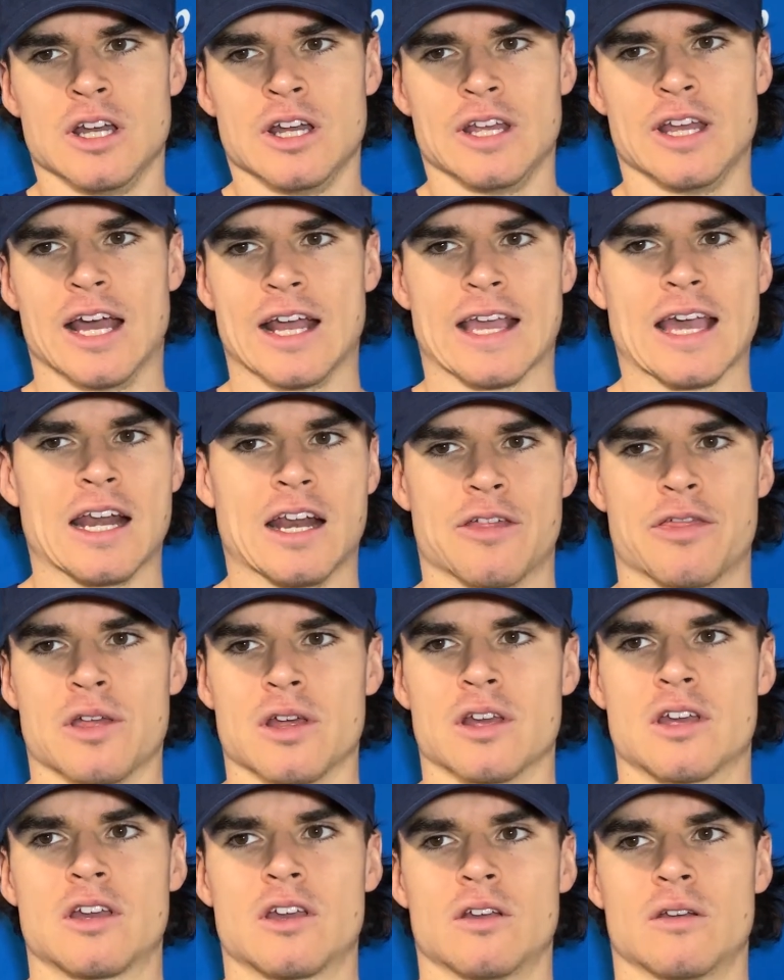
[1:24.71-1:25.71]
yeah, again, I
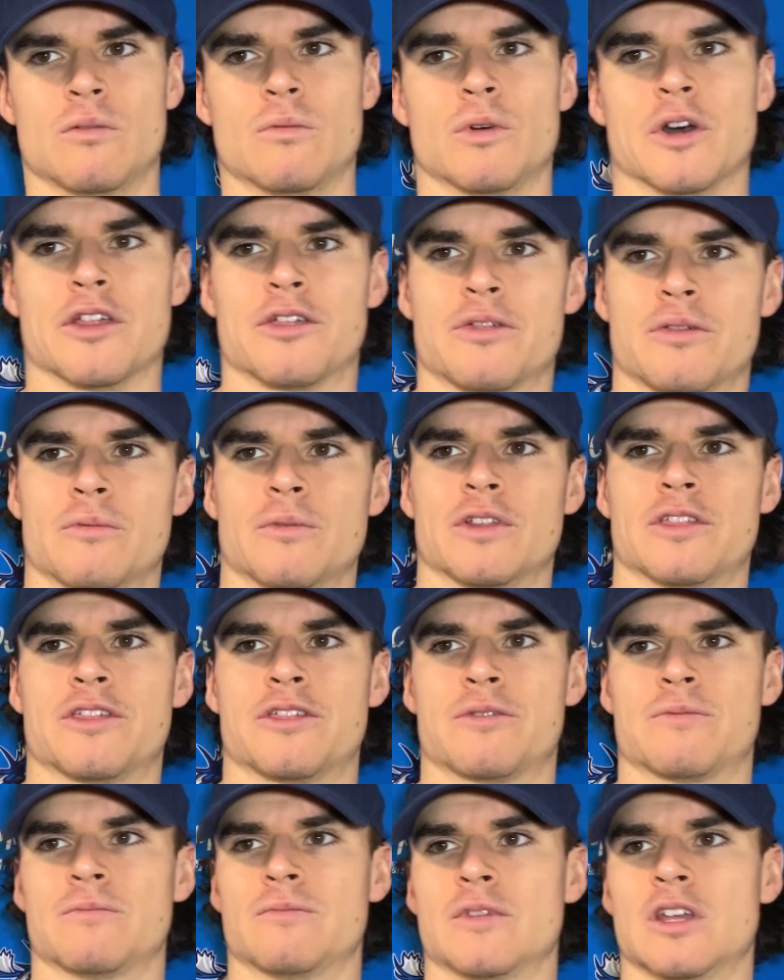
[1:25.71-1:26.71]
think
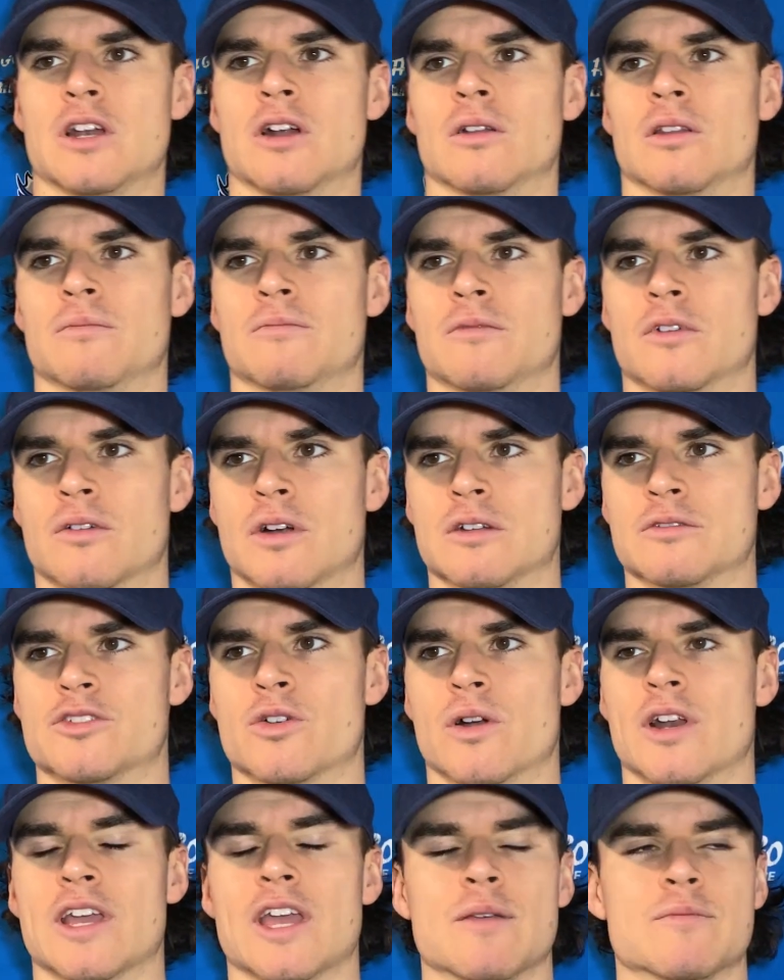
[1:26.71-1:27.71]
with you know, around
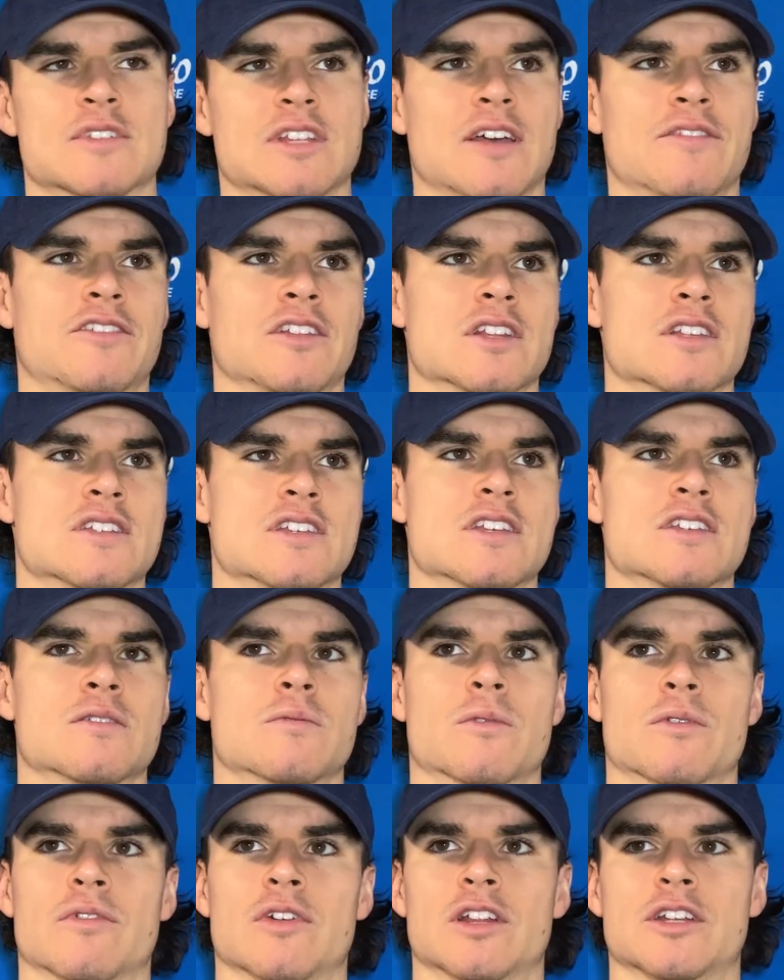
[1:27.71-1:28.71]
20 games left in the season,
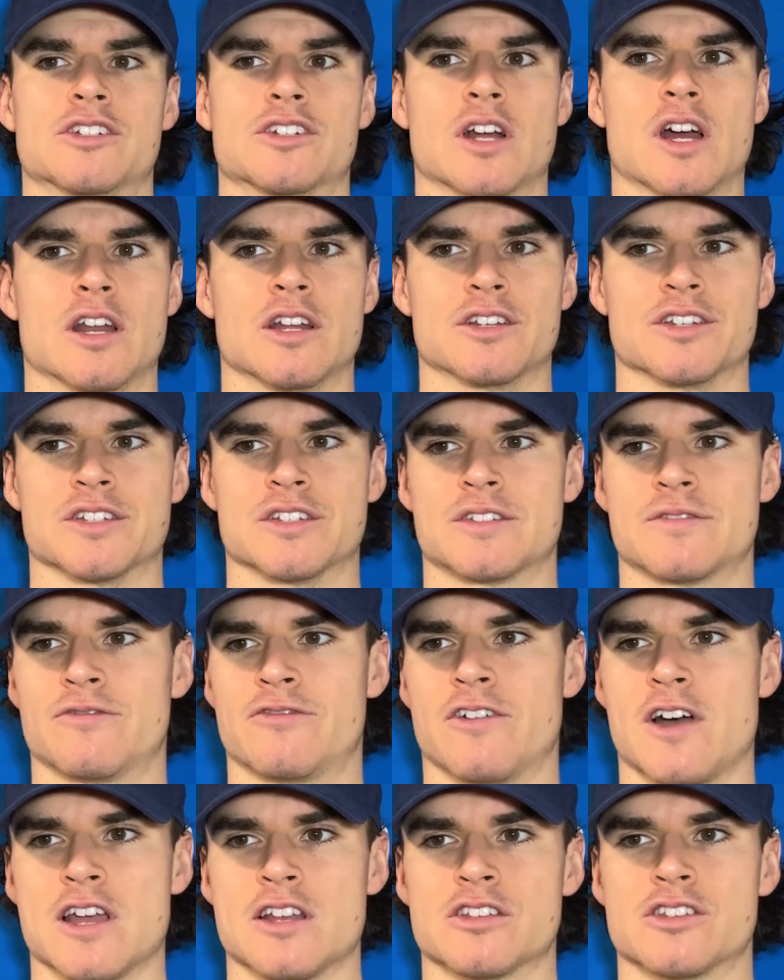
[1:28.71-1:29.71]
we're really trying to just
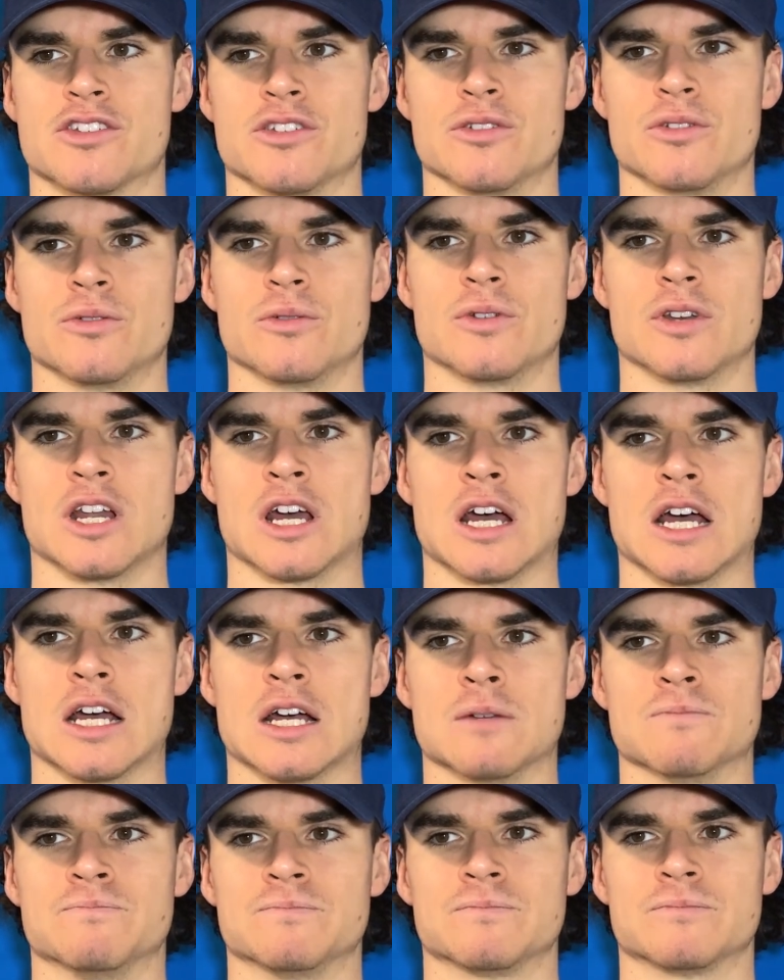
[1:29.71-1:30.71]
fine-tune
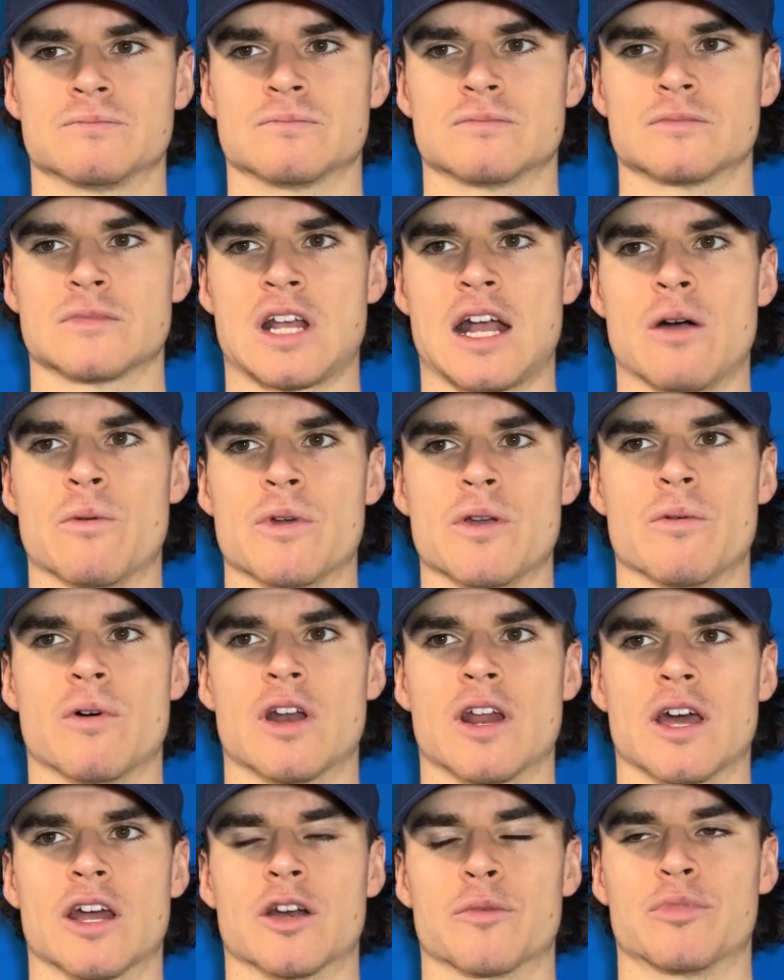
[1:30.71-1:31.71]
how we
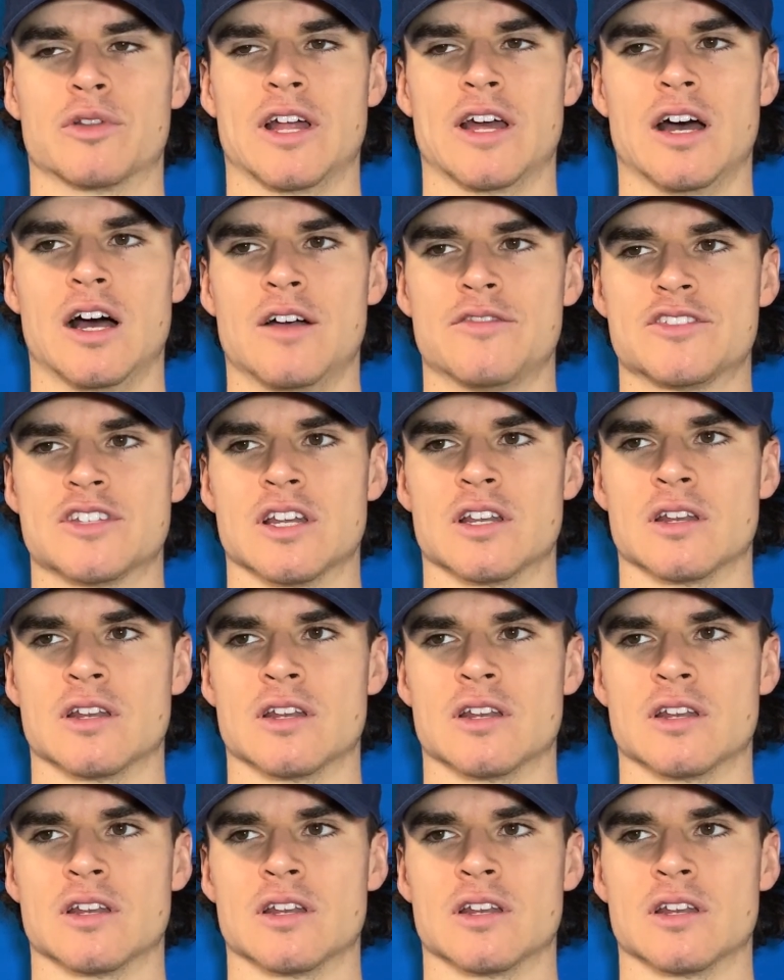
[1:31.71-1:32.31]
want to enter playoffs.